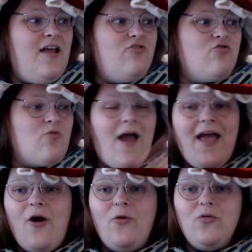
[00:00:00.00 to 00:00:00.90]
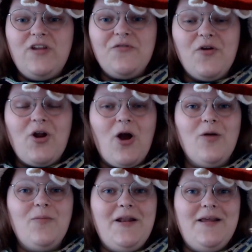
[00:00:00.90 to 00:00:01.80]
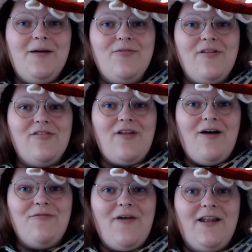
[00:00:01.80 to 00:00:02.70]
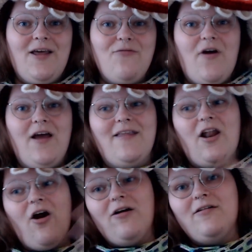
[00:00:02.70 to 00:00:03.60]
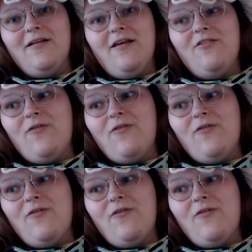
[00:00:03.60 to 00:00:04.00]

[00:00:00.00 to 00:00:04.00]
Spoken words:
try out different art mediums and stuff. And I find that art is